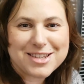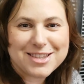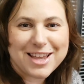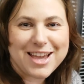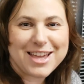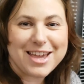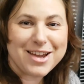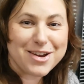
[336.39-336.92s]

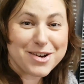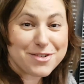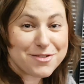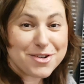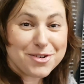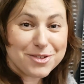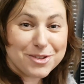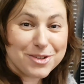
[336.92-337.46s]
taking a
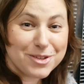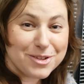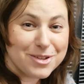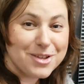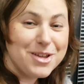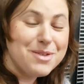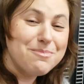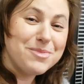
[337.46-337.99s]
road to
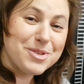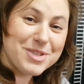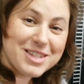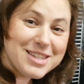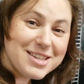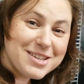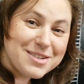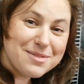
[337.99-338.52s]
the
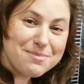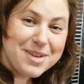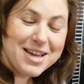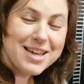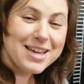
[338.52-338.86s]
museum,